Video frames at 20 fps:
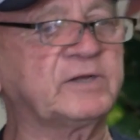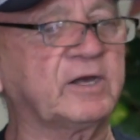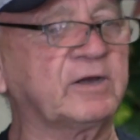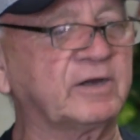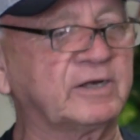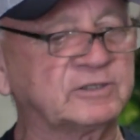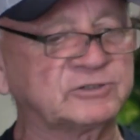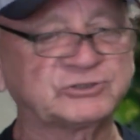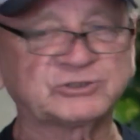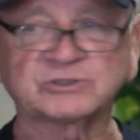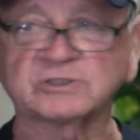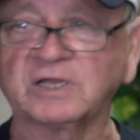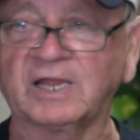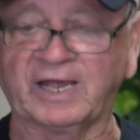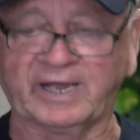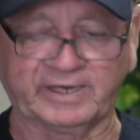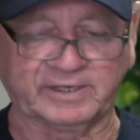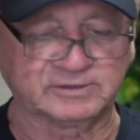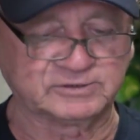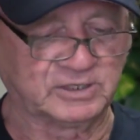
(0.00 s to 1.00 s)
there and
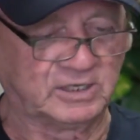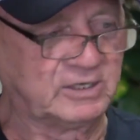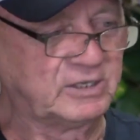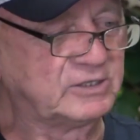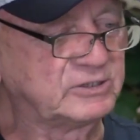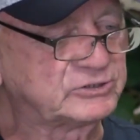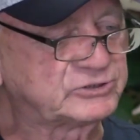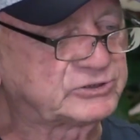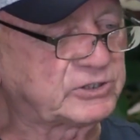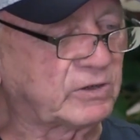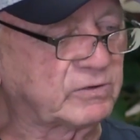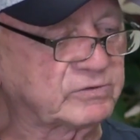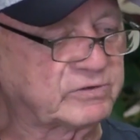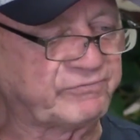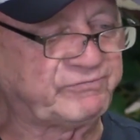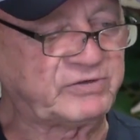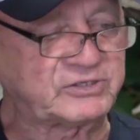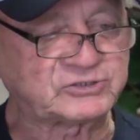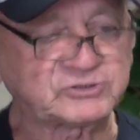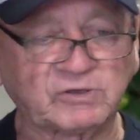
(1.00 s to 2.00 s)
slides so the
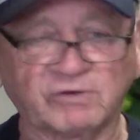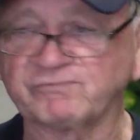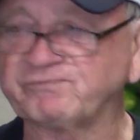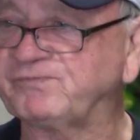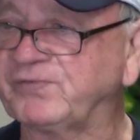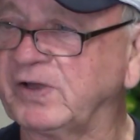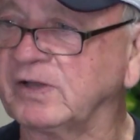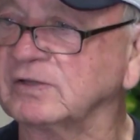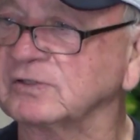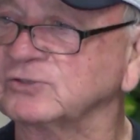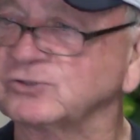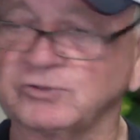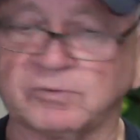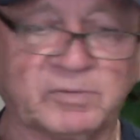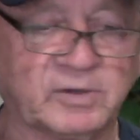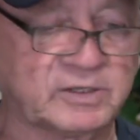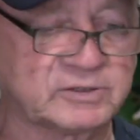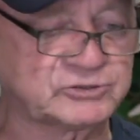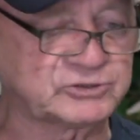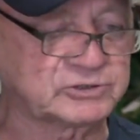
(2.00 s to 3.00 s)
fish don't feel it too
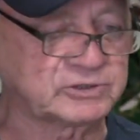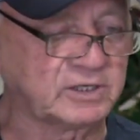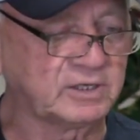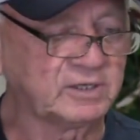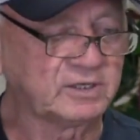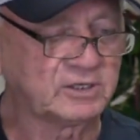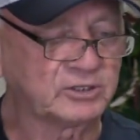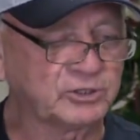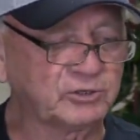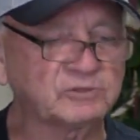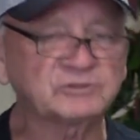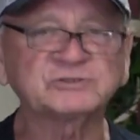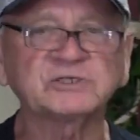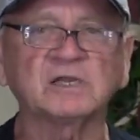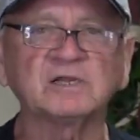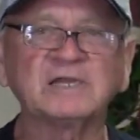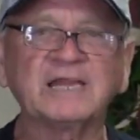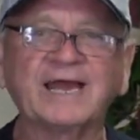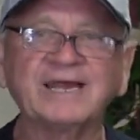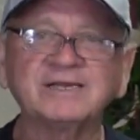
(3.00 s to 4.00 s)
much. Use the
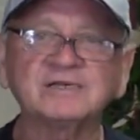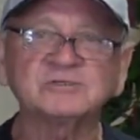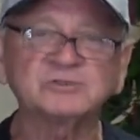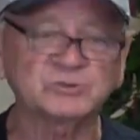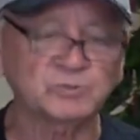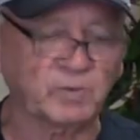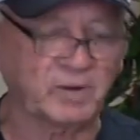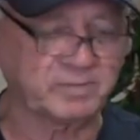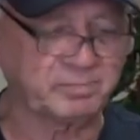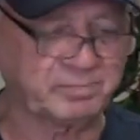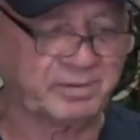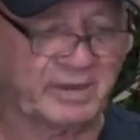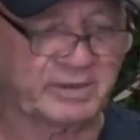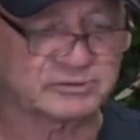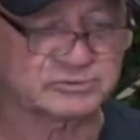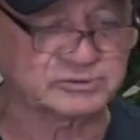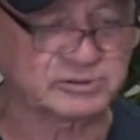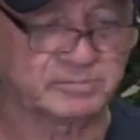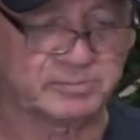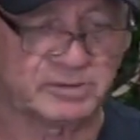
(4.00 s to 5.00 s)
lightest weight
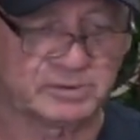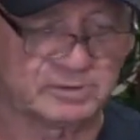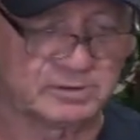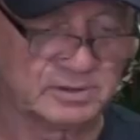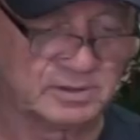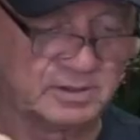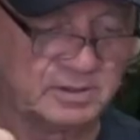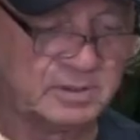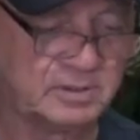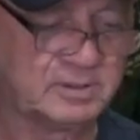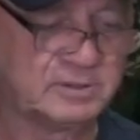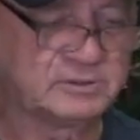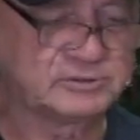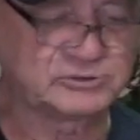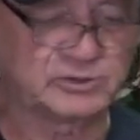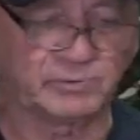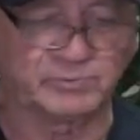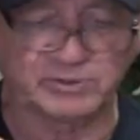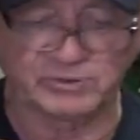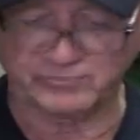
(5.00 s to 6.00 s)
possible.
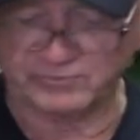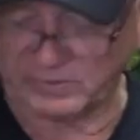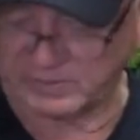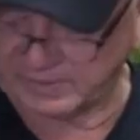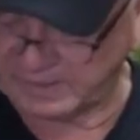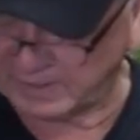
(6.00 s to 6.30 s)
So when you throw